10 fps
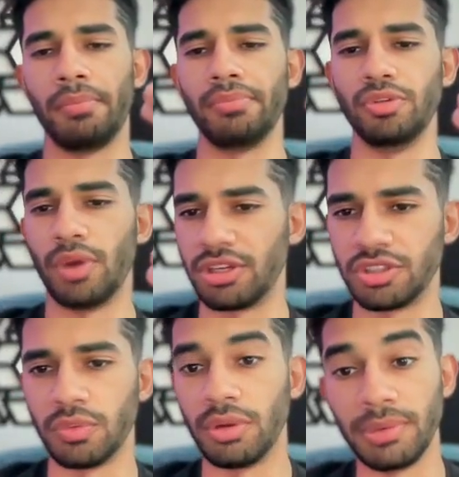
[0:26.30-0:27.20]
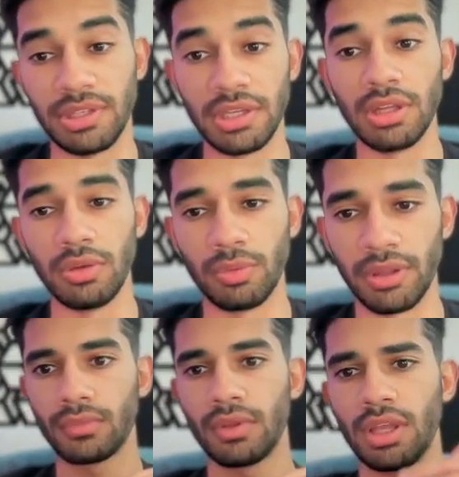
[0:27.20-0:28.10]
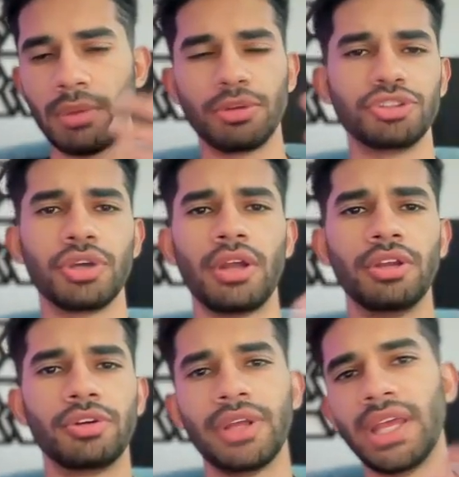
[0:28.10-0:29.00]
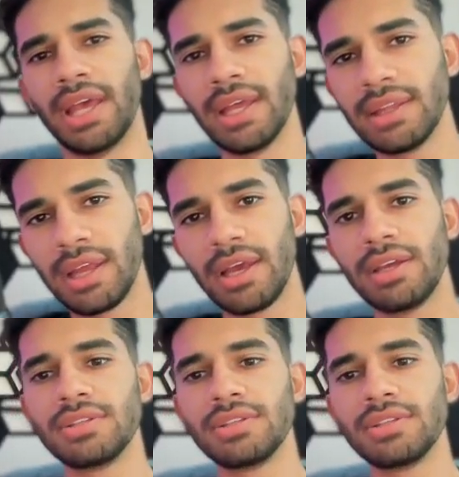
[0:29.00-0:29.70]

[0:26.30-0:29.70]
you actually want to be dealing with. And I'm going to show how to create headlines